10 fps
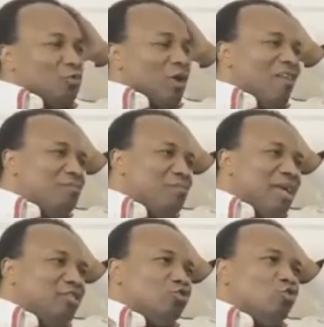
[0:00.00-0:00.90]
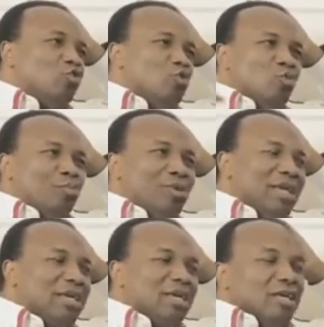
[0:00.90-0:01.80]
We have made too
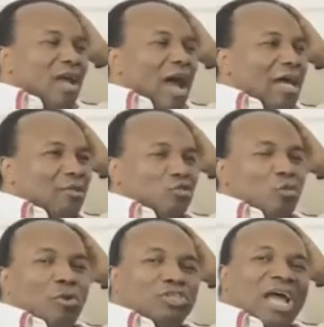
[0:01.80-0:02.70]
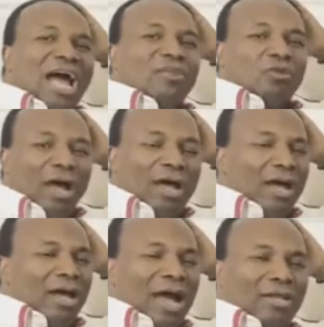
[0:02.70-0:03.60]
big, too much
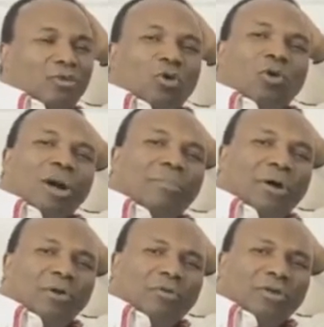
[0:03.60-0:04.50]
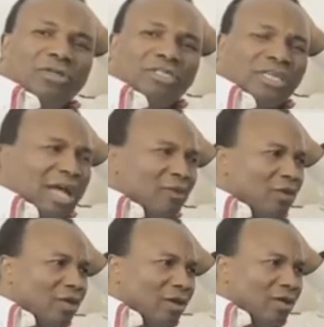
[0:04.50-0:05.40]
ado about what is it? Ado
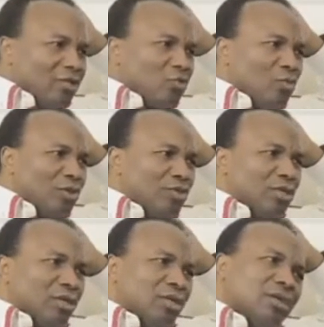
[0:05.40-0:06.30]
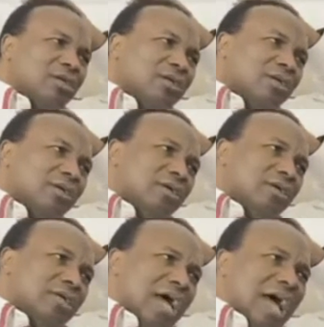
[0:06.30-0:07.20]
they call it. Too much,
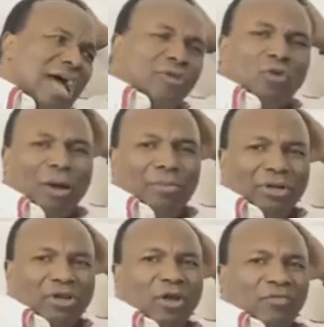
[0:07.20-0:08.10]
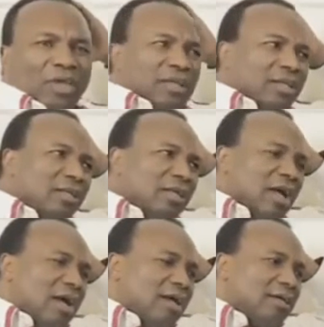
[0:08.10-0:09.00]
ado about nothing.
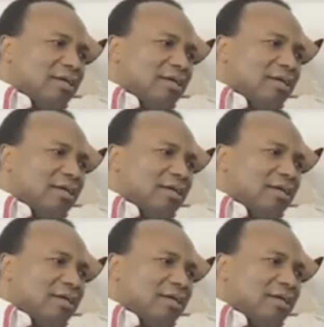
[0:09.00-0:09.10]
Yeah.